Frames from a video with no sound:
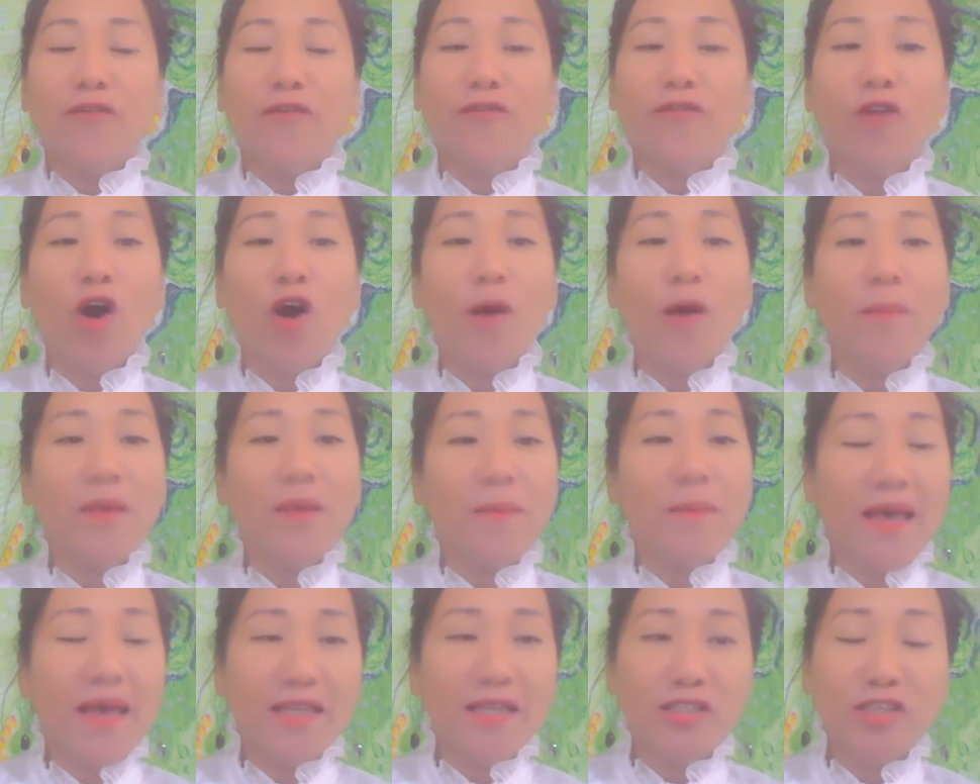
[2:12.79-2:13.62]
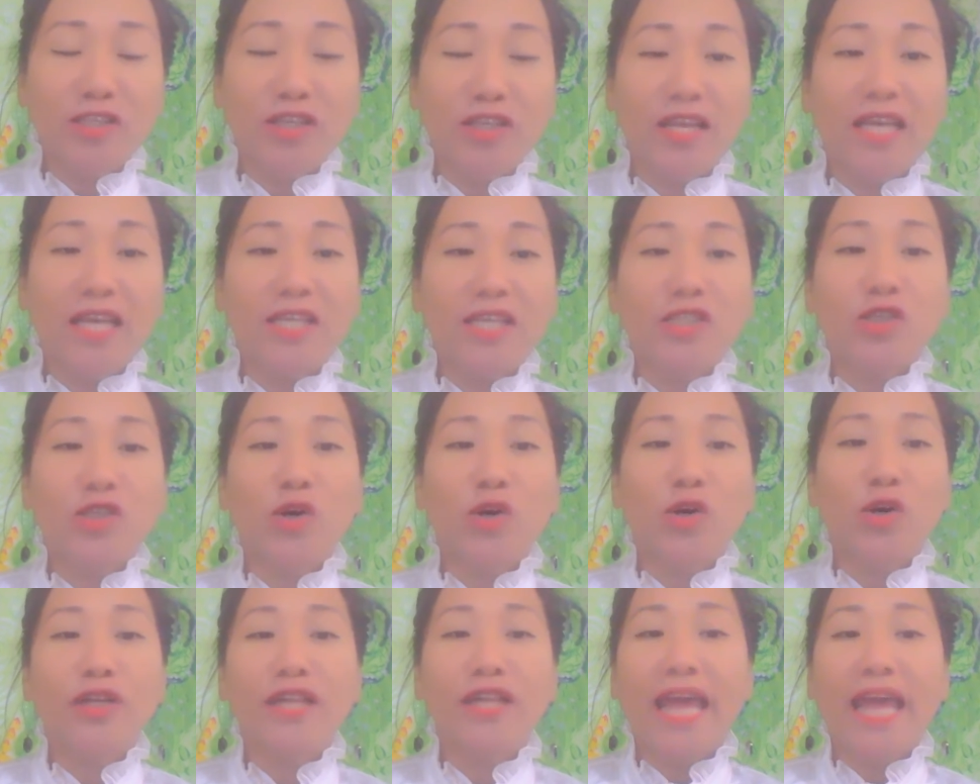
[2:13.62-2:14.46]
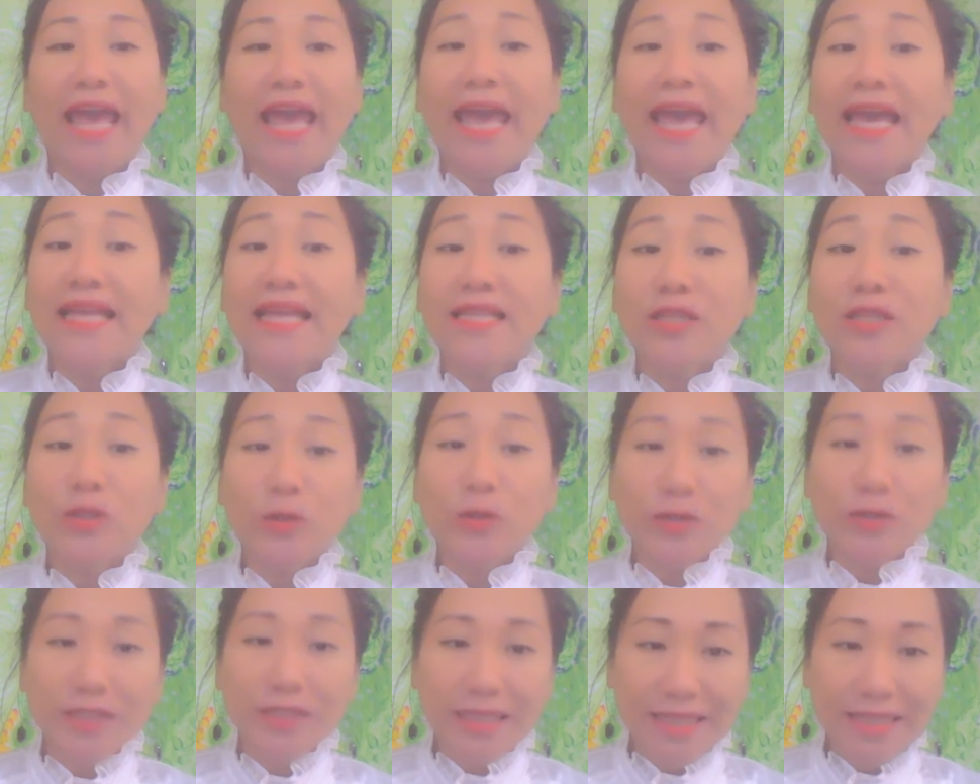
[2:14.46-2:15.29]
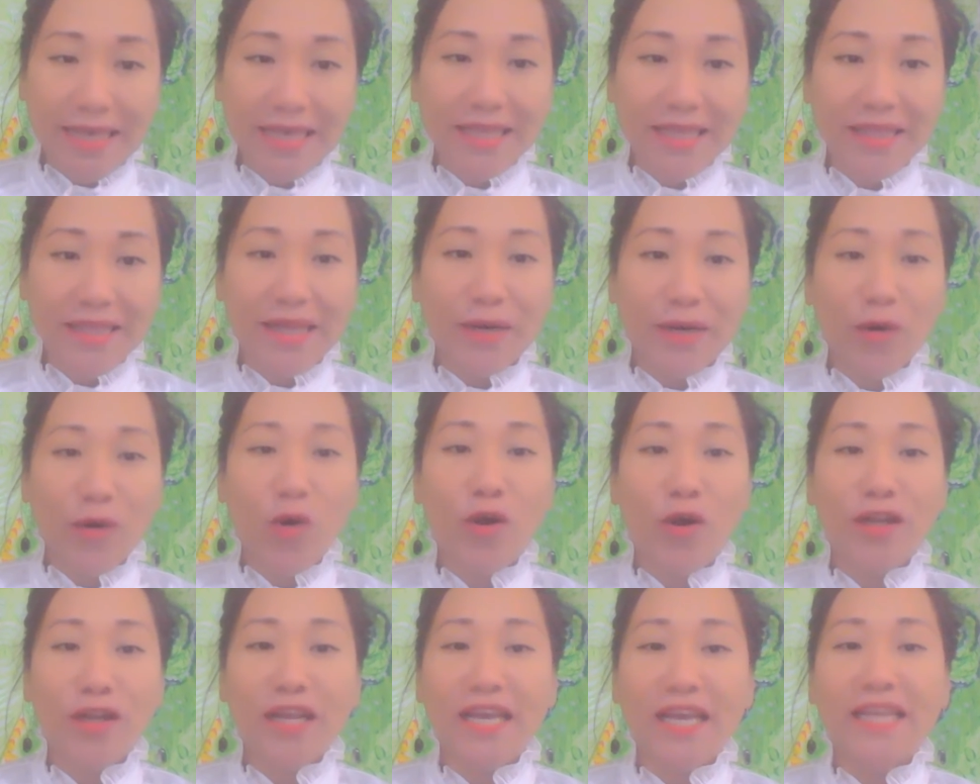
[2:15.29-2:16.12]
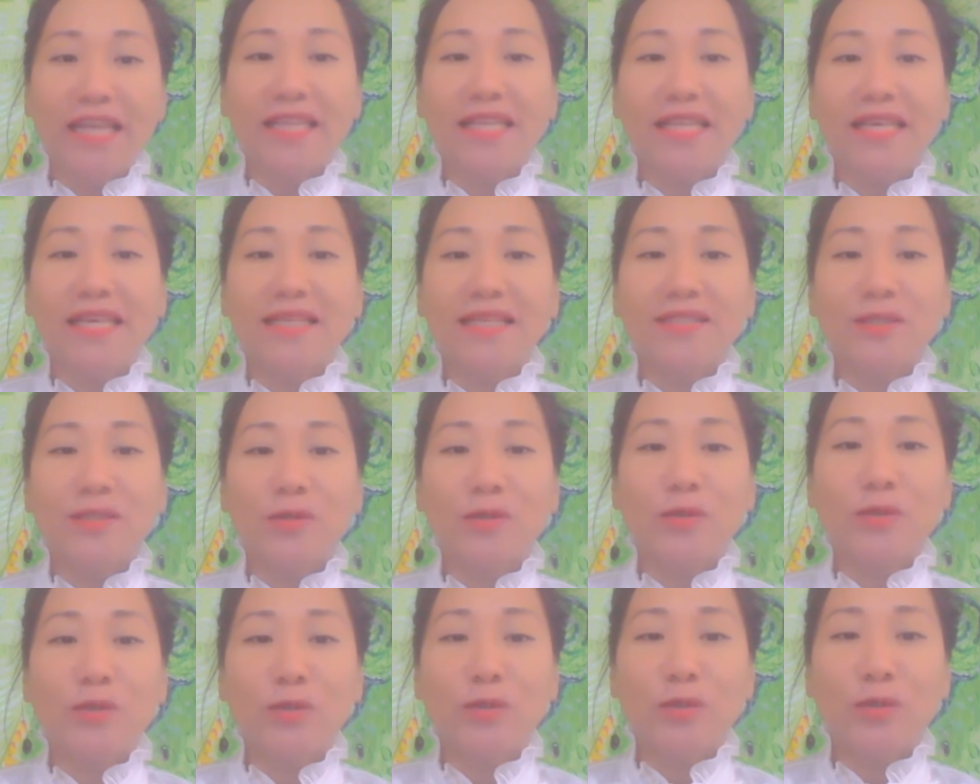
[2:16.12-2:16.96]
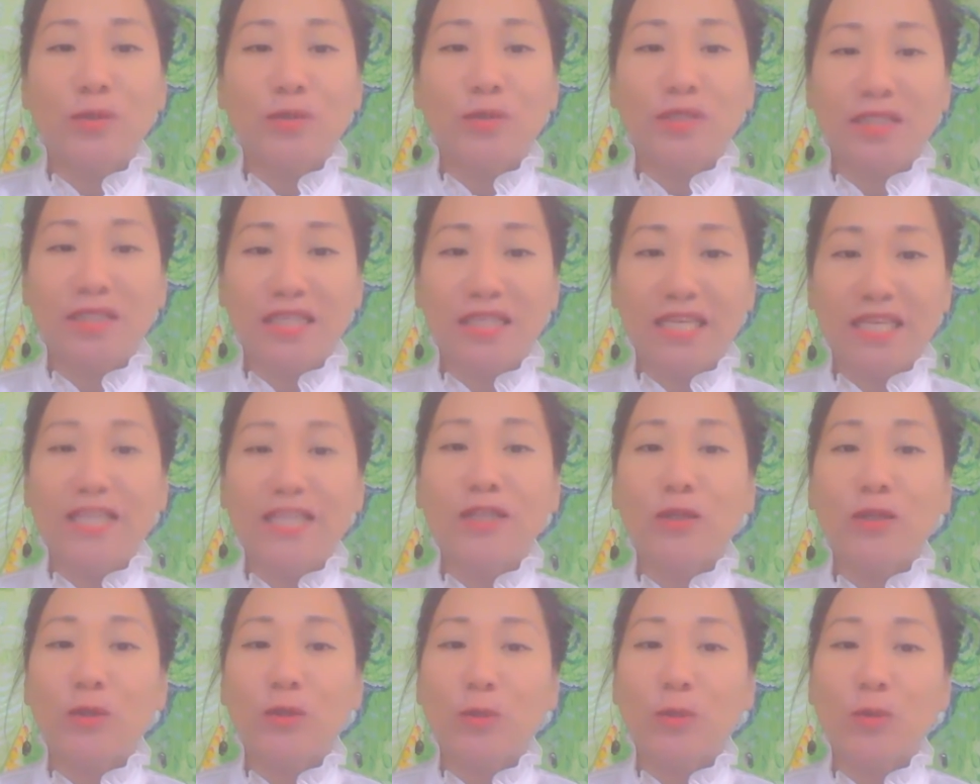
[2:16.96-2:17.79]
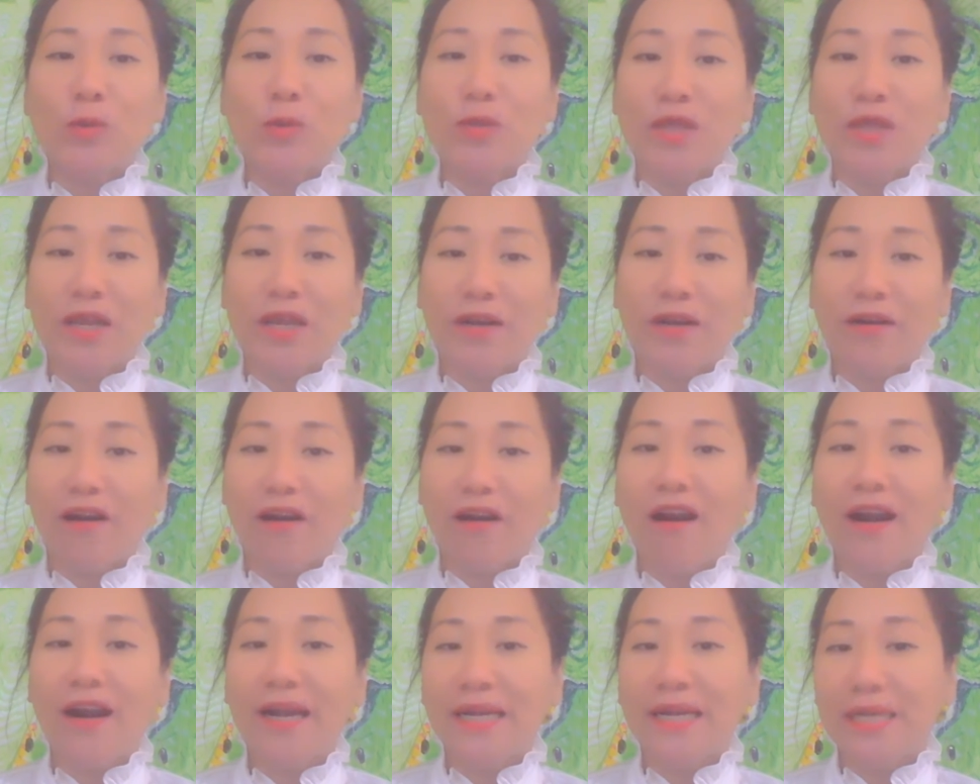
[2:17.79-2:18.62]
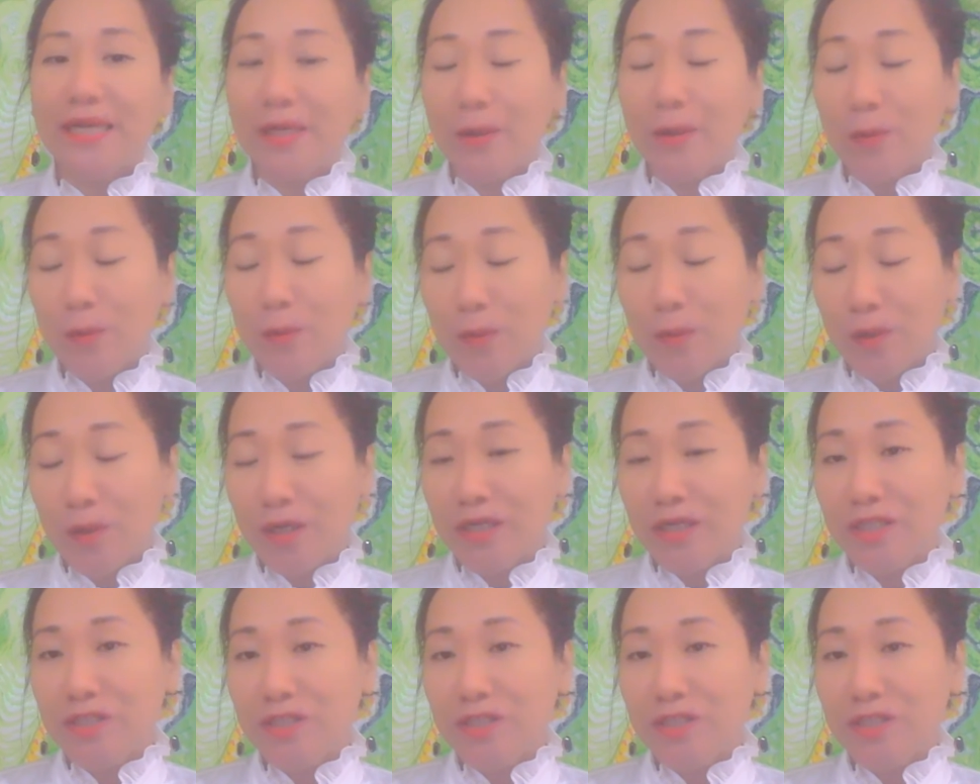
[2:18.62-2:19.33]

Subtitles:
from imagination, and to select their own ideas to use into their art work.